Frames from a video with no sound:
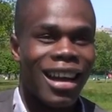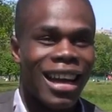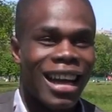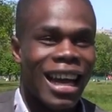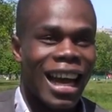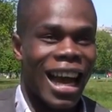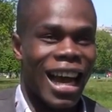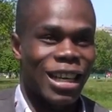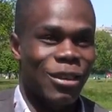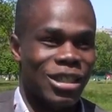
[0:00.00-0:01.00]
Oh, yeah.
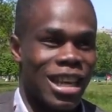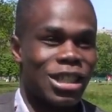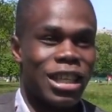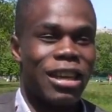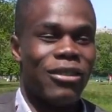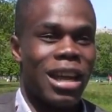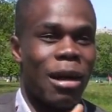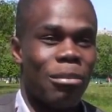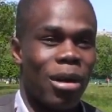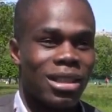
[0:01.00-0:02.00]
And he was actually giving that
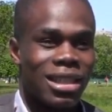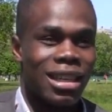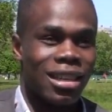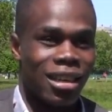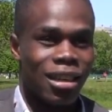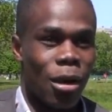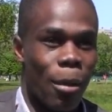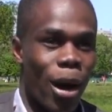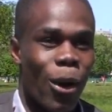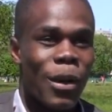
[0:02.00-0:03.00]
bartender a
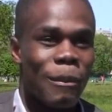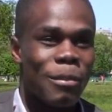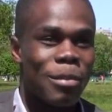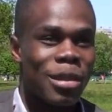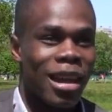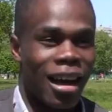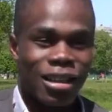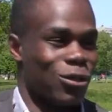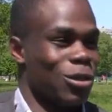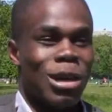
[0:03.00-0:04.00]
poem. Yeah. I
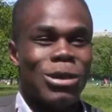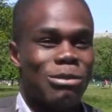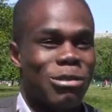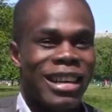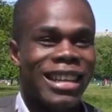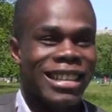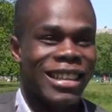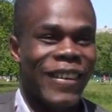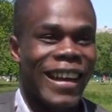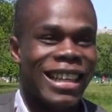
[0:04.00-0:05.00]
just thought that was brilliant.
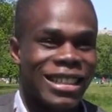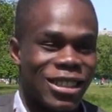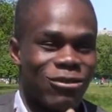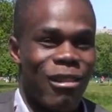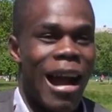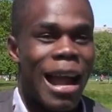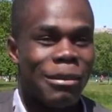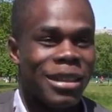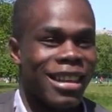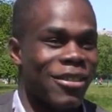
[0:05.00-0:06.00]
The way he just
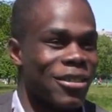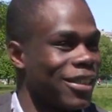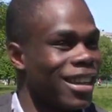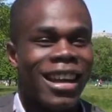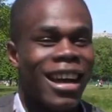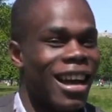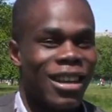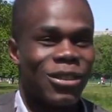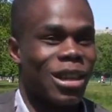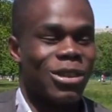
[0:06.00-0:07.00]
rhymed and I
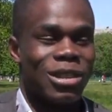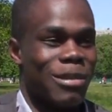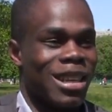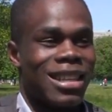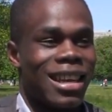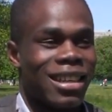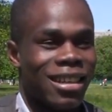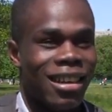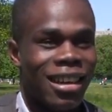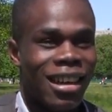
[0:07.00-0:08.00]
thought that was
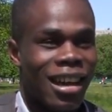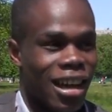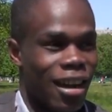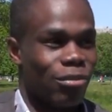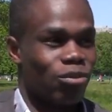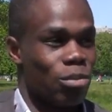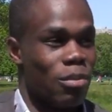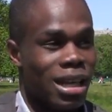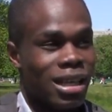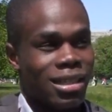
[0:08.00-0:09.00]
spectacular. Yeah. And I
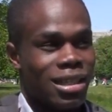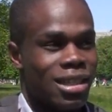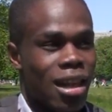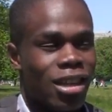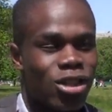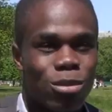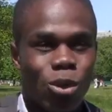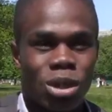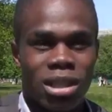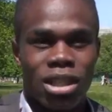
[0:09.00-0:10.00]
made a
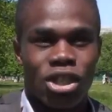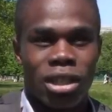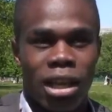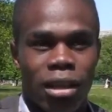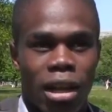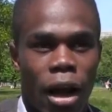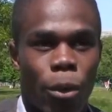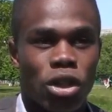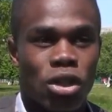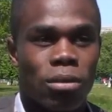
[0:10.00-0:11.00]
small decision then. It
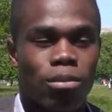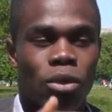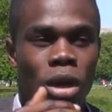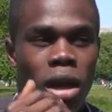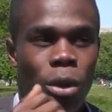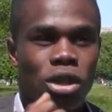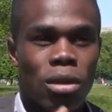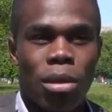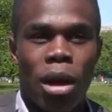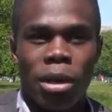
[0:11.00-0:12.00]
wasn't
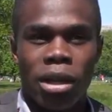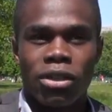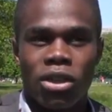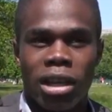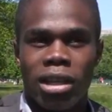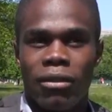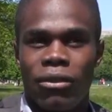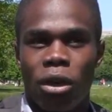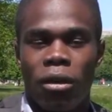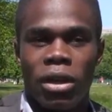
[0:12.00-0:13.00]
permanent, so I didn't
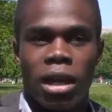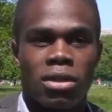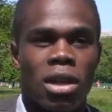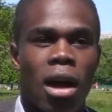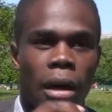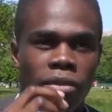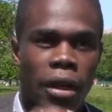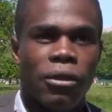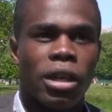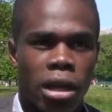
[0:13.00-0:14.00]
think of it as I'm
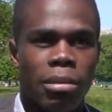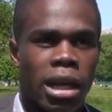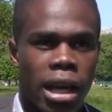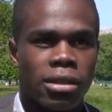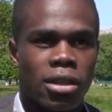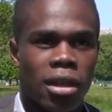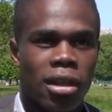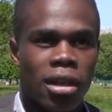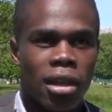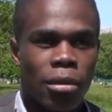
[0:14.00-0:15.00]
definitely going to be an actor.
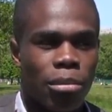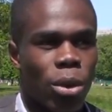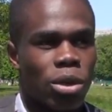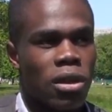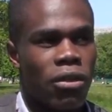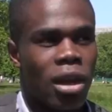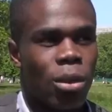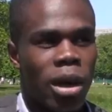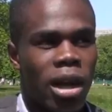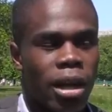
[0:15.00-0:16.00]
But it was a
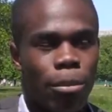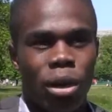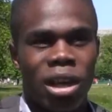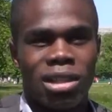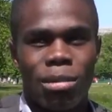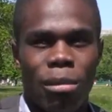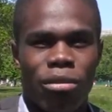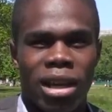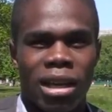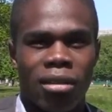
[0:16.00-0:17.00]
thing where it put into my
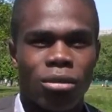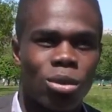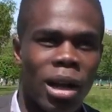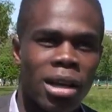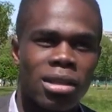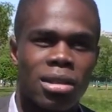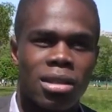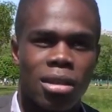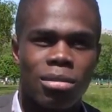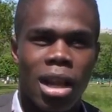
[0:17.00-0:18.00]
brain that, oh, acting
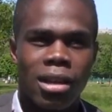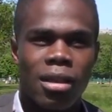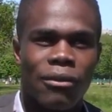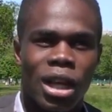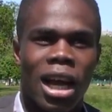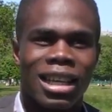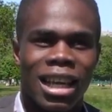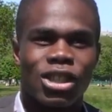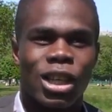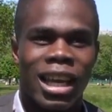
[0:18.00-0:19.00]
seems like something I can
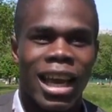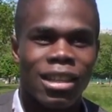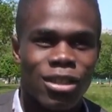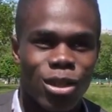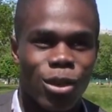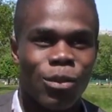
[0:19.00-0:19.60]
actually get into